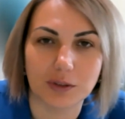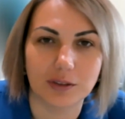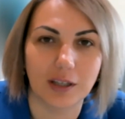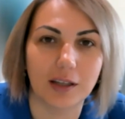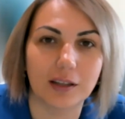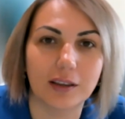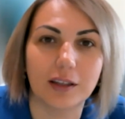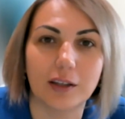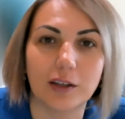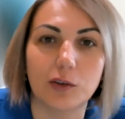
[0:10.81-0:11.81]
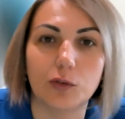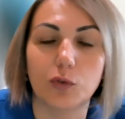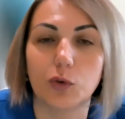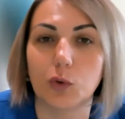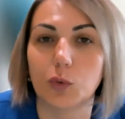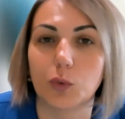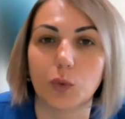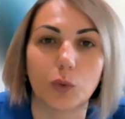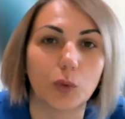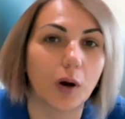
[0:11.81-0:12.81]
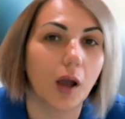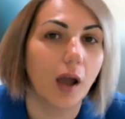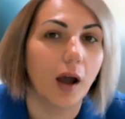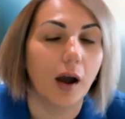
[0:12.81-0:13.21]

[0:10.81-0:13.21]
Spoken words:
that if you